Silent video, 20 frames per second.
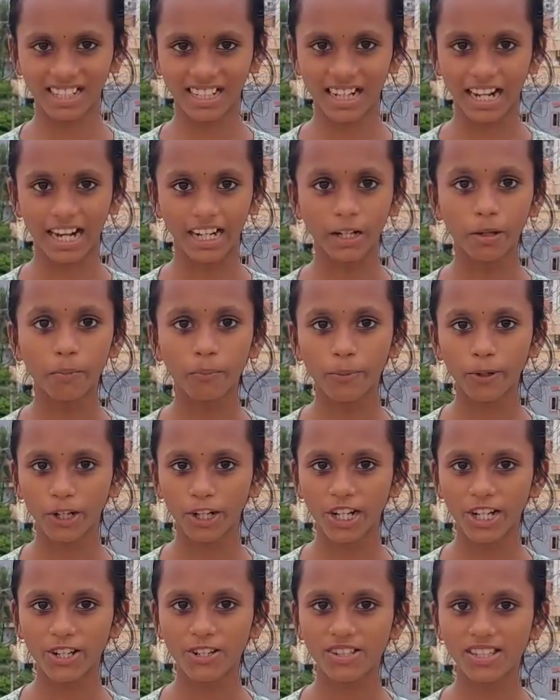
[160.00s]
gland
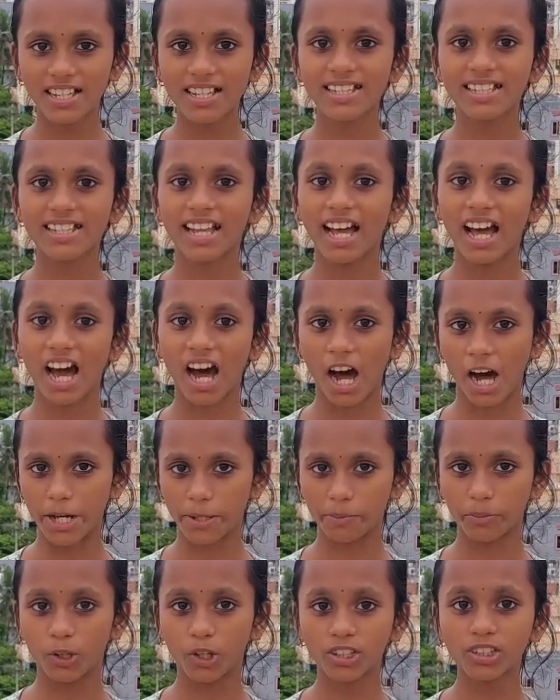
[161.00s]
produces a
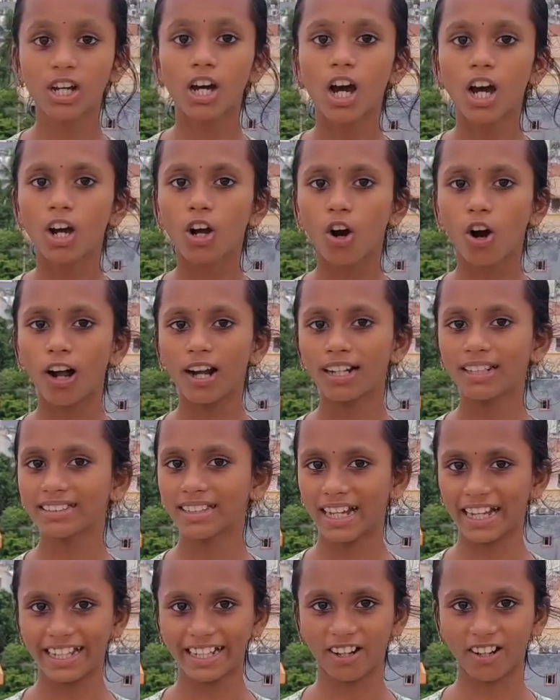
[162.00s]
hormone called
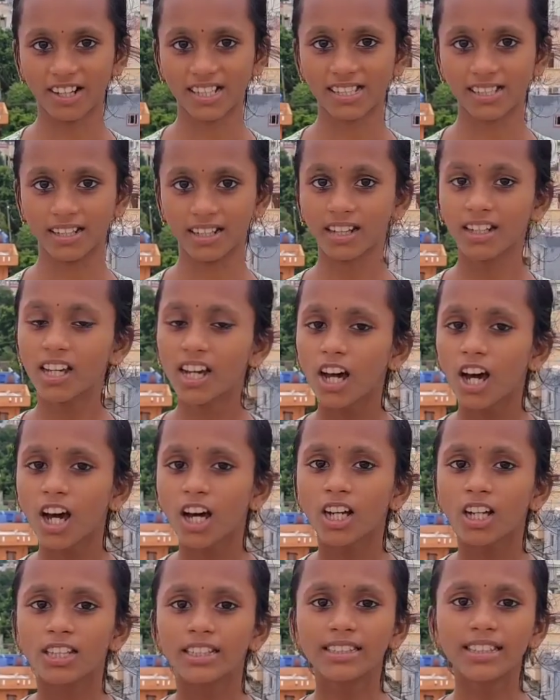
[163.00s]
thyroxine.
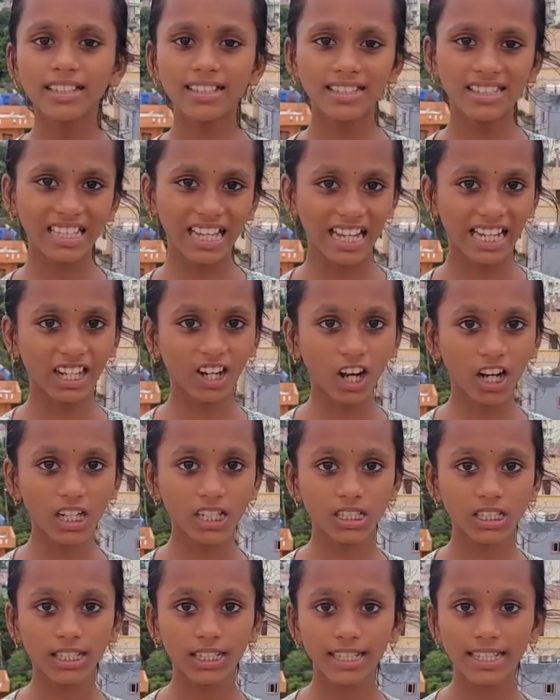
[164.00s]
This
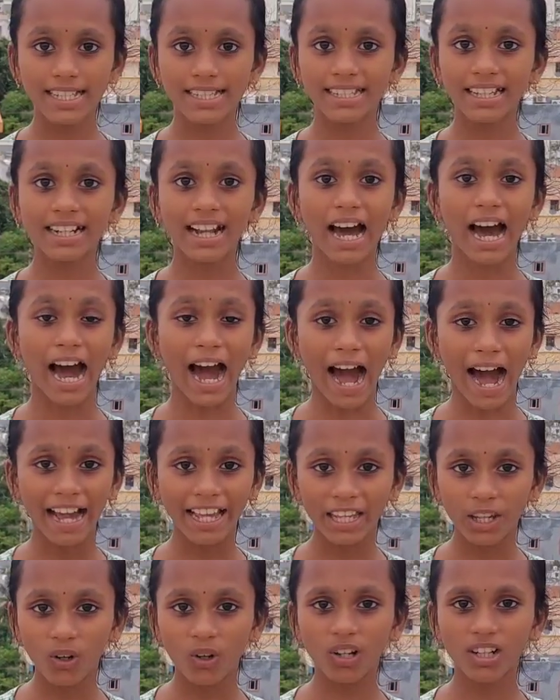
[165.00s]
thyroxine is an
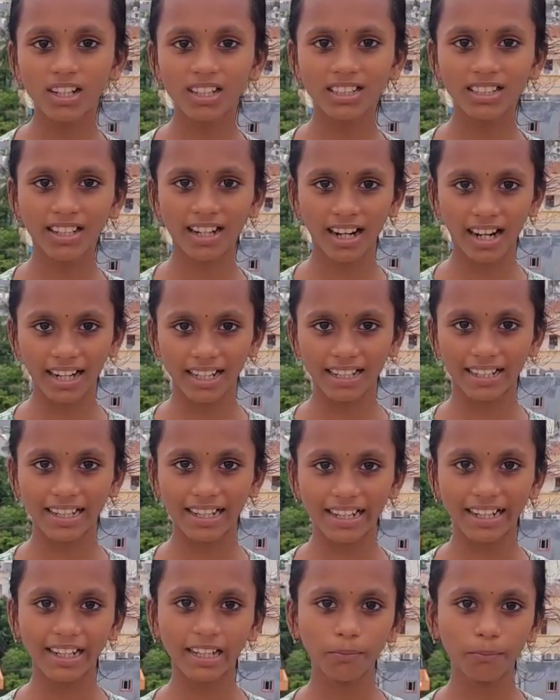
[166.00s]
iodine
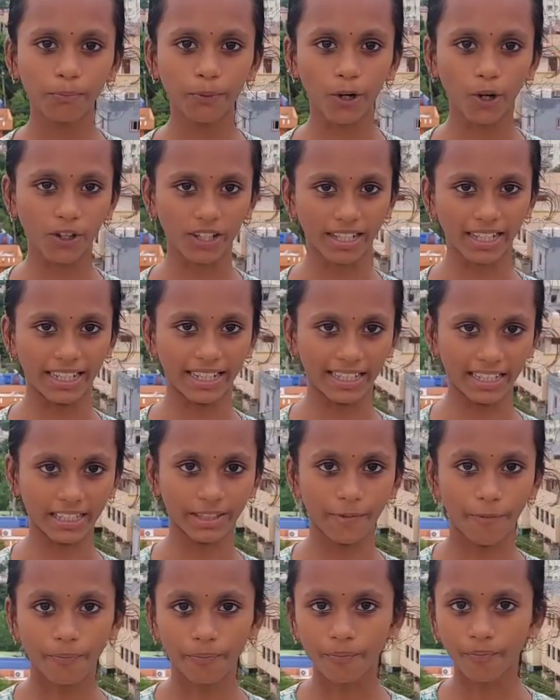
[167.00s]
containing protein.
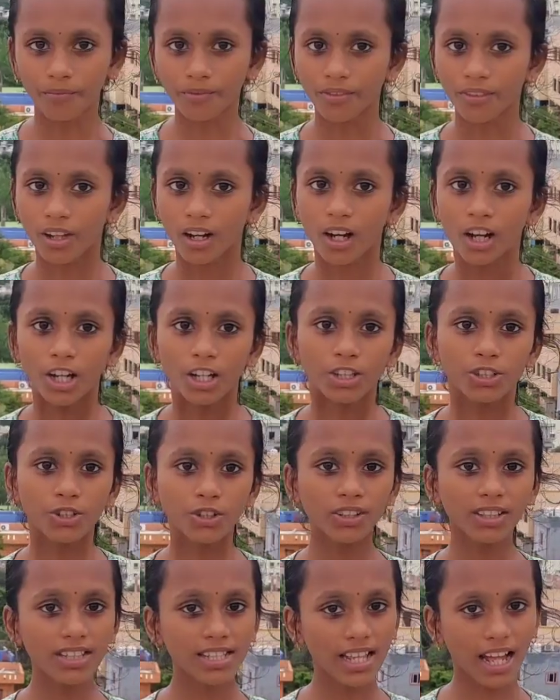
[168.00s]
So
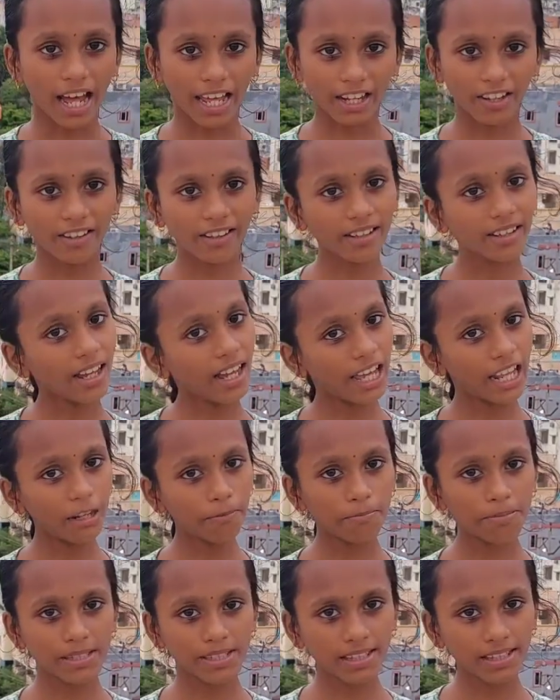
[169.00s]
this iodine
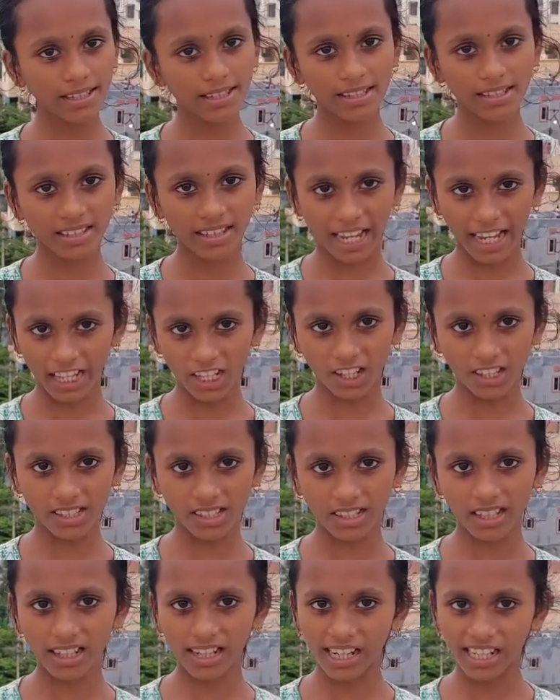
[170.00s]
helps this
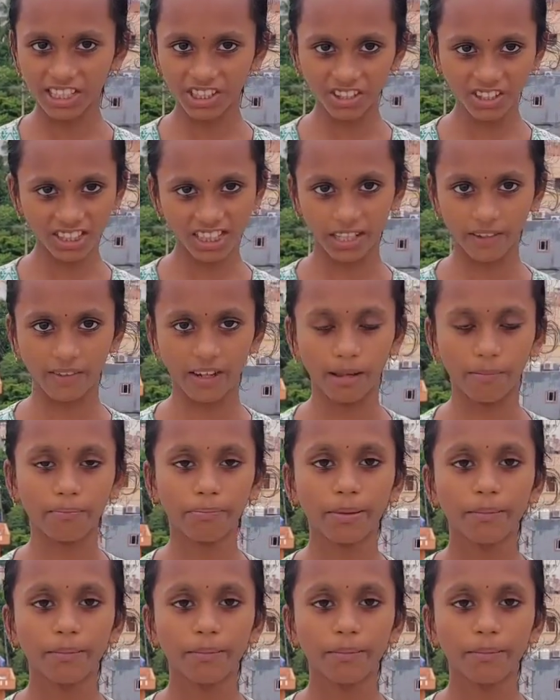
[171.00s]
thyroxine gland to develop.